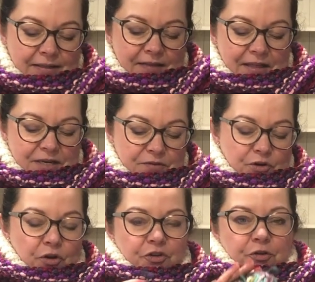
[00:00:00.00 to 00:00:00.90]
And then you've
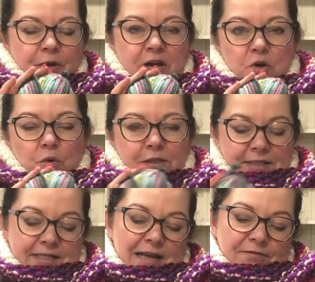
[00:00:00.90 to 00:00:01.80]
got
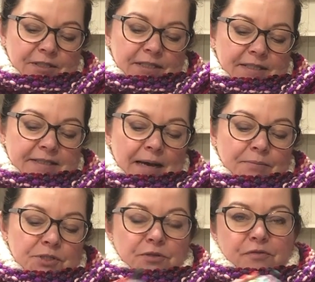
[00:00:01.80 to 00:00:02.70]
3017
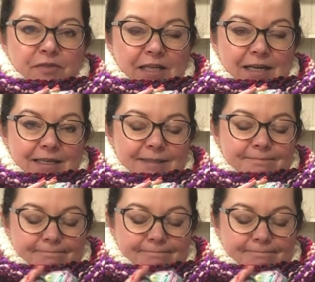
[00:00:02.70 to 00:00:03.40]
Damselfly.